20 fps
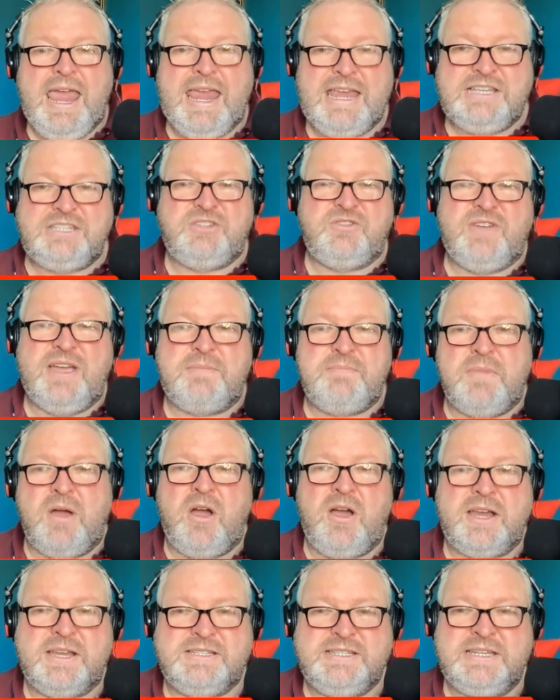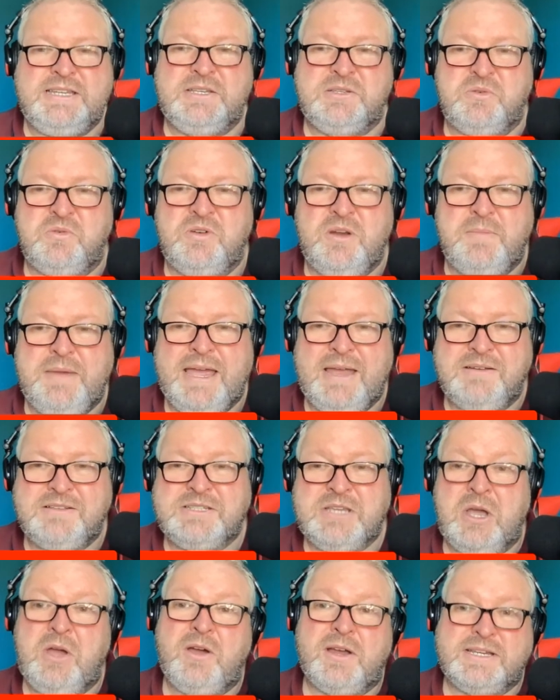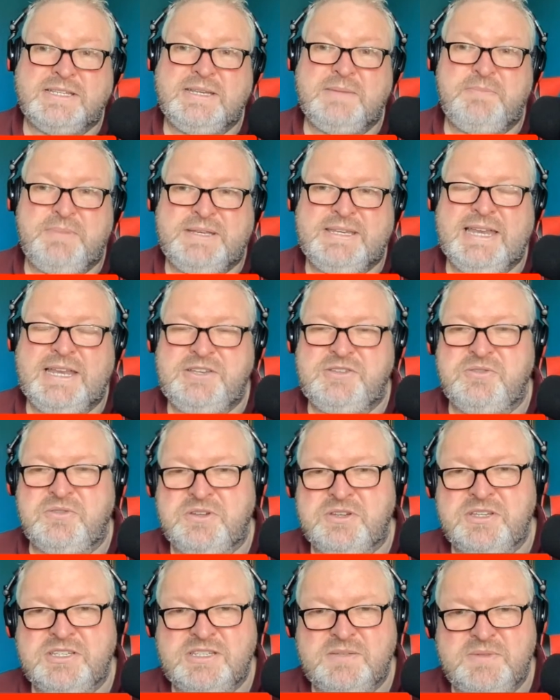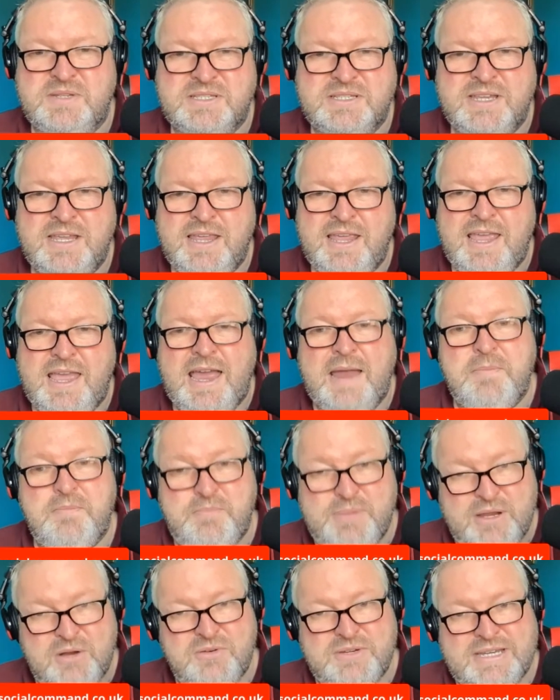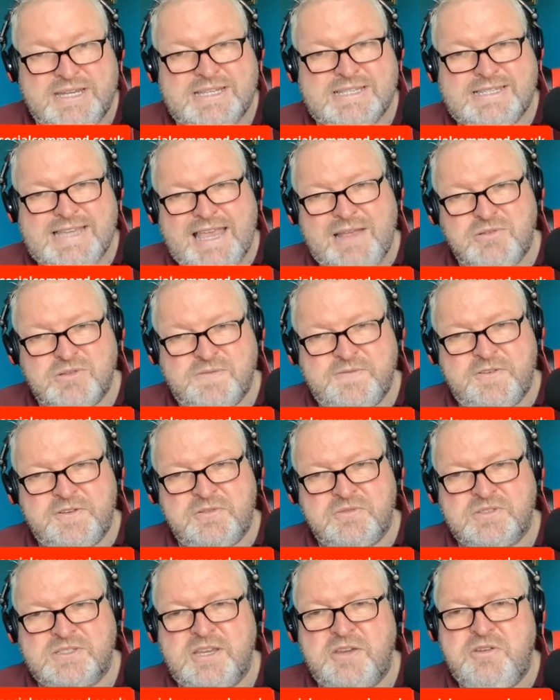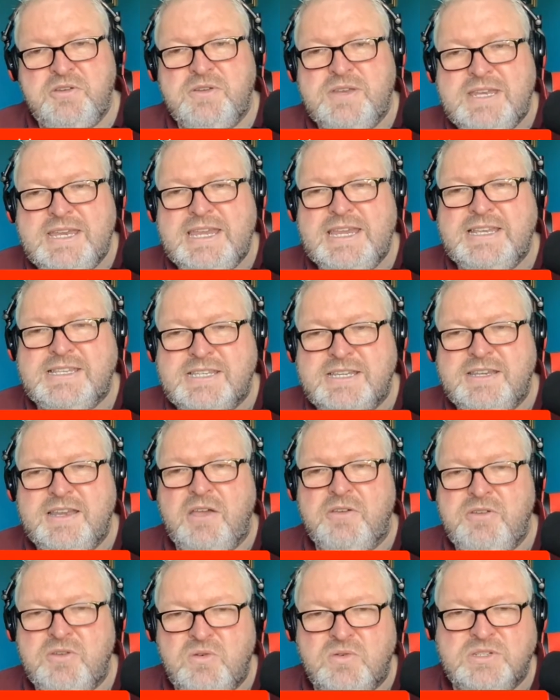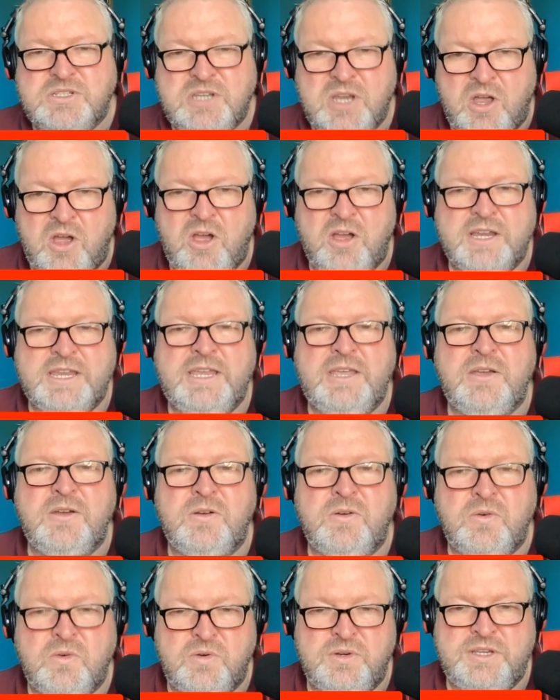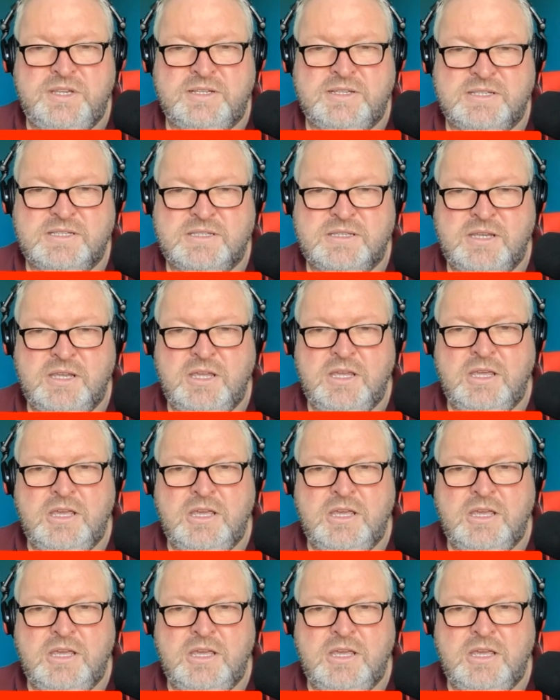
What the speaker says: Instagram marketing is all about targeting potential customers and building sales funnels. So you need to know your target audience.